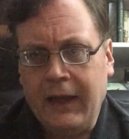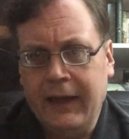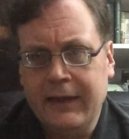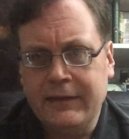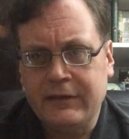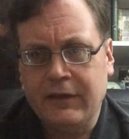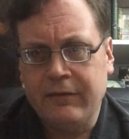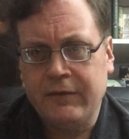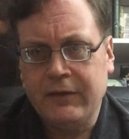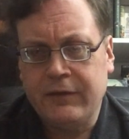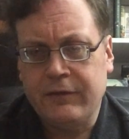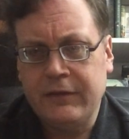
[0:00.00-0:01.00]
And so I'm
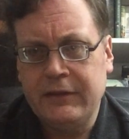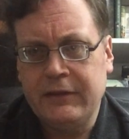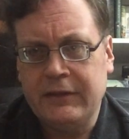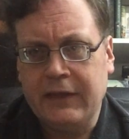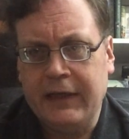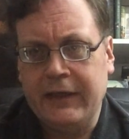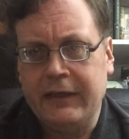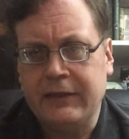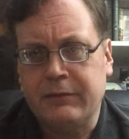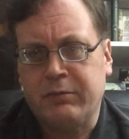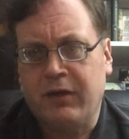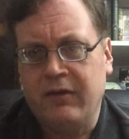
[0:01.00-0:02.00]
going to read today
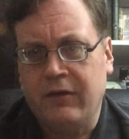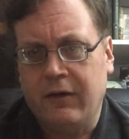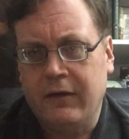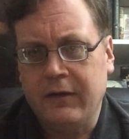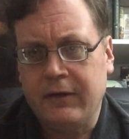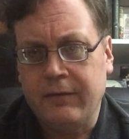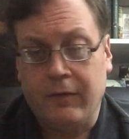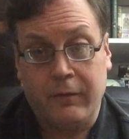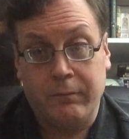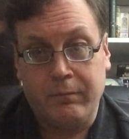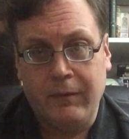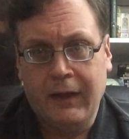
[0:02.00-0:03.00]
his prologue,
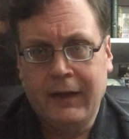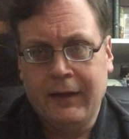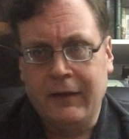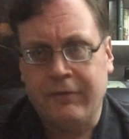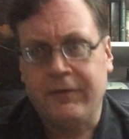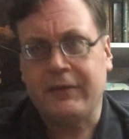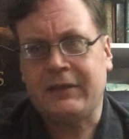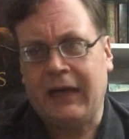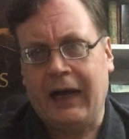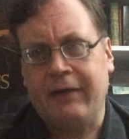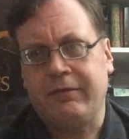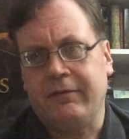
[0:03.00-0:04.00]
or the first
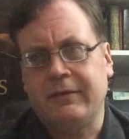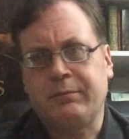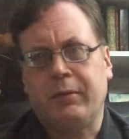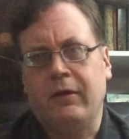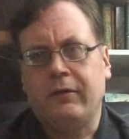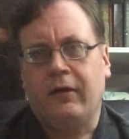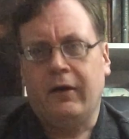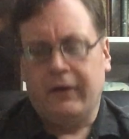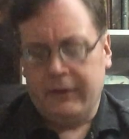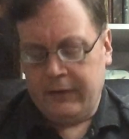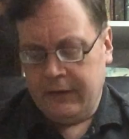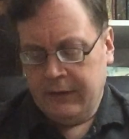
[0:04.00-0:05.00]
half of his
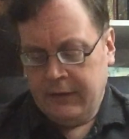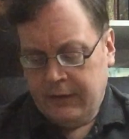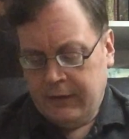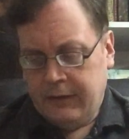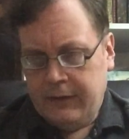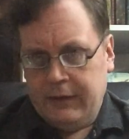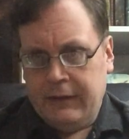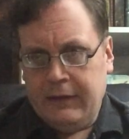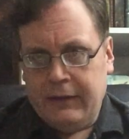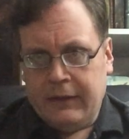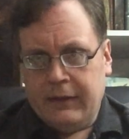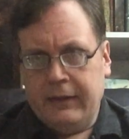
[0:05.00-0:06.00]
prologue,
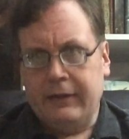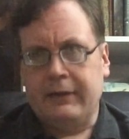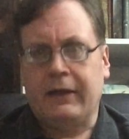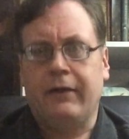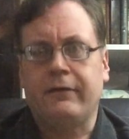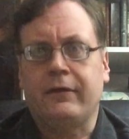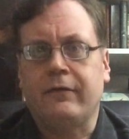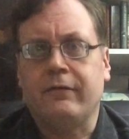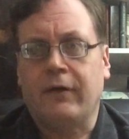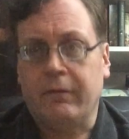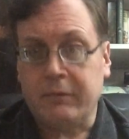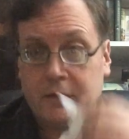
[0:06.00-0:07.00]
the encounter
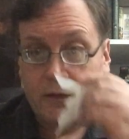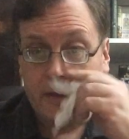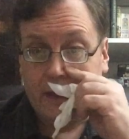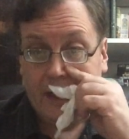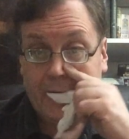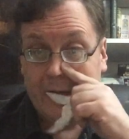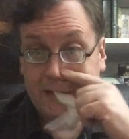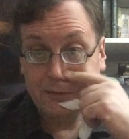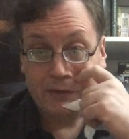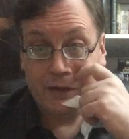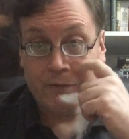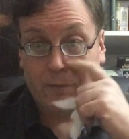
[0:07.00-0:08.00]
Robin Hood
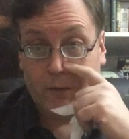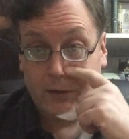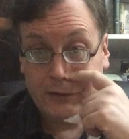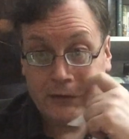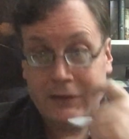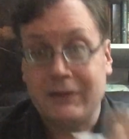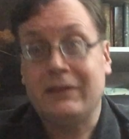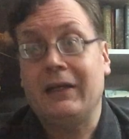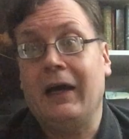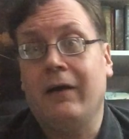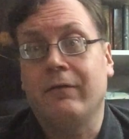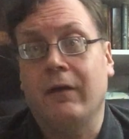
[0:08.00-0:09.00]
has with foresters and
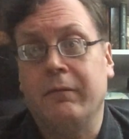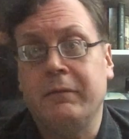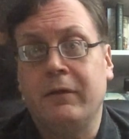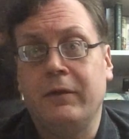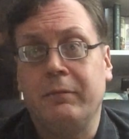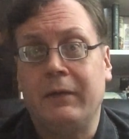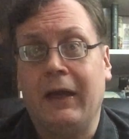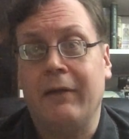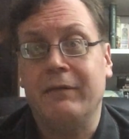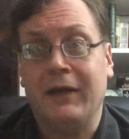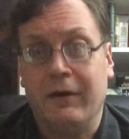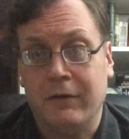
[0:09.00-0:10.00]
how Robin Hood
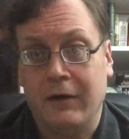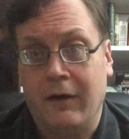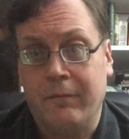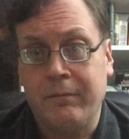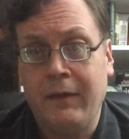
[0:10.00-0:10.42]
became an outlaw.